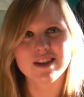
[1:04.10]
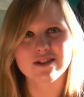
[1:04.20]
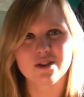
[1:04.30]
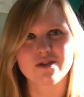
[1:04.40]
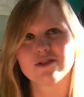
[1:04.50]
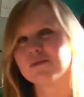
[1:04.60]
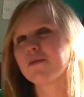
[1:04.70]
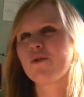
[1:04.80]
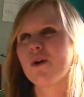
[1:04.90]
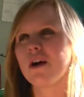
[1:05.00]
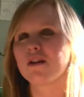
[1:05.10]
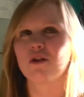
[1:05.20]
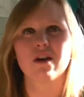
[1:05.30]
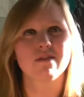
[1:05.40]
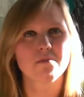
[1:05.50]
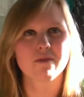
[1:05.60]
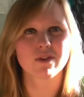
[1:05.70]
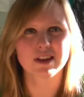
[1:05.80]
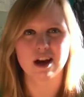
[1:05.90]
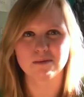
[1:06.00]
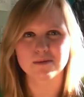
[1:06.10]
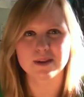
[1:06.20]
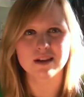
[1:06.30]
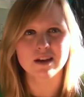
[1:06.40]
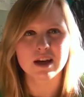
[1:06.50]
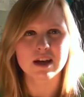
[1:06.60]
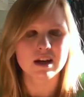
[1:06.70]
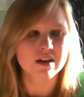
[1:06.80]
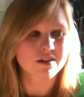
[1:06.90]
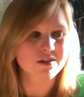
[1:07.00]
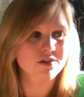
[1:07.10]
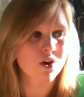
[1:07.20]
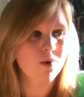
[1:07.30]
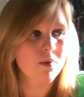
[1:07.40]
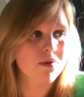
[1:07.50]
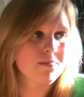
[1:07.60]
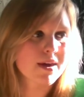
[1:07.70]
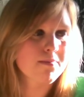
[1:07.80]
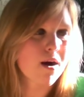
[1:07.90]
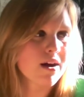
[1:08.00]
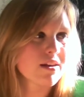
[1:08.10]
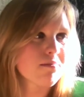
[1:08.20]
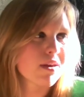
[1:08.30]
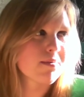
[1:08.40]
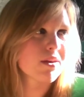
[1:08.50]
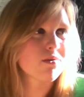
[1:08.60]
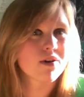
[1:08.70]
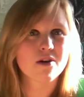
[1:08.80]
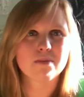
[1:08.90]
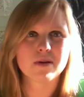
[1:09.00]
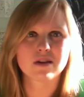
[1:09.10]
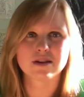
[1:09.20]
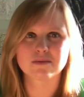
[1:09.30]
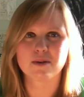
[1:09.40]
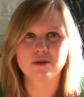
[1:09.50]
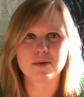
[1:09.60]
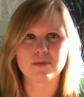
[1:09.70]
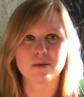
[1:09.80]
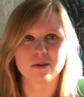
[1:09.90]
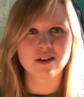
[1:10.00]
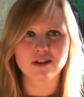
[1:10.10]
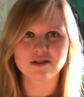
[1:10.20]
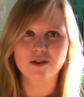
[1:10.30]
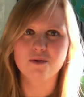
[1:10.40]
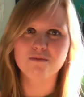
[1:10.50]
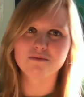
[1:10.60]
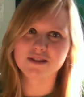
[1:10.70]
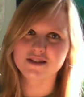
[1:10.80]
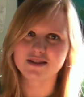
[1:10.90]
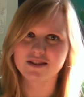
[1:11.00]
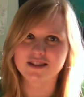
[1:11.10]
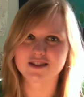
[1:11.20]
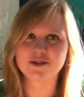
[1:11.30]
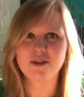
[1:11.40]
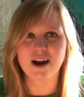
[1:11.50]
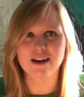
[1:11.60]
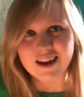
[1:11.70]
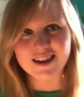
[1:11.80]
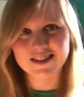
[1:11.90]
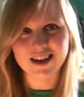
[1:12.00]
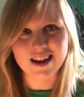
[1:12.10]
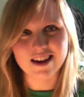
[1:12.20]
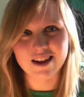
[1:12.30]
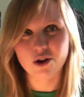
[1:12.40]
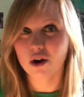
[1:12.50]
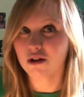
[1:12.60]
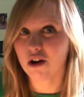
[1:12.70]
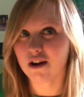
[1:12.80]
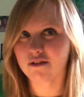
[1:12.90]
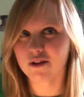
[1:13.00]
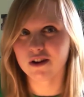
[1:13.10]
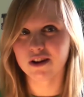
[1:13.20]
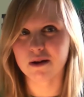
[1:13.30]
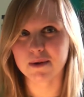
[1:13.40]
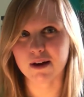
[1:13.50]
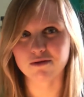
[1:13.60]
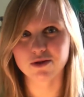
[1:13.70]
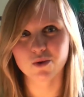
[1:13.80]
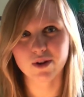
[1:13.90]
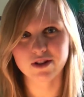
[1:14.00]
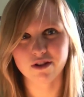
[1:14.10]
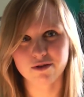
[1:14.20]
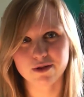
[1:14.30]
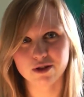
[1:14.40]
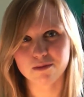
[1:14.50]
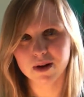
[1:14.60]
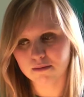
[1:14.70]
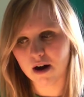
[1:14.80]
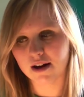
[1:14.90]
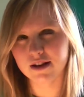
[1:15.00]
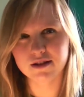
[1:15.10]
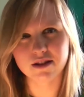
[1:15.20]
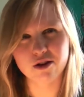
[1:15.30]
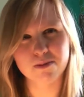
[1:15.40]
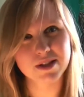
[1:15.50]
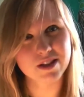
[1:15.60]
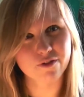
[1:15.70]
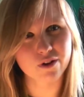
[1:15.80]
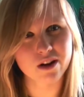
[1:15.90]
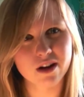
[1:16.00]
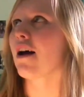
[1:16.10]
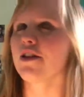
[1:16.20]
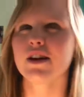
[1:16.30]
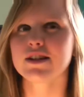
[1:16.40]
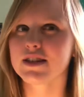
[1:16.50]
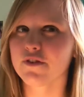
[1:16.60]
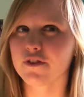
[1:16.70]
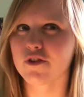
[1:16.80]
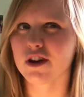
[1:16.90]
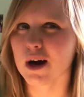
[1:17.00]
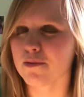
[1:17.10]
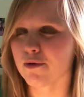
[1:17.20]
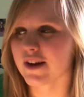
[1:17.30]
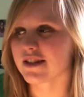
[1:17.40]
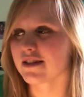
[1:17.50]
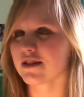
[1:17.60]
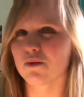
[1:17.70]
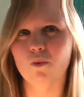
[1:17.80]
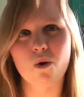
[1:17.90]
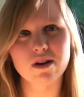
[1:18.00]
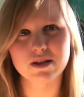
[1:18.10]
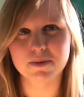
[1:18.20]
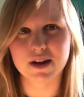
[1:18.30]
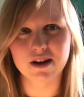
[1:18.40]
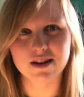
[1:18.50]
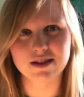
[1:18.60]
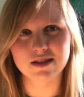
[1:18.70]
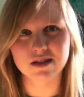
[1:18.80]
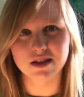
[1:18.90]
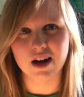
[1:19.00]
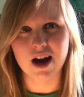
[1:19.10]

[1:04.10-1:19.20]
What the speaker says: of these on YouTube before and a lot of them have really helped me. So I want to make mine and maybe it will help some other people. So let's do that. Like I said, there are a lot of coming out stories on YouTube. Mine is a little bit different. I think it's different for a couple reasons. One is because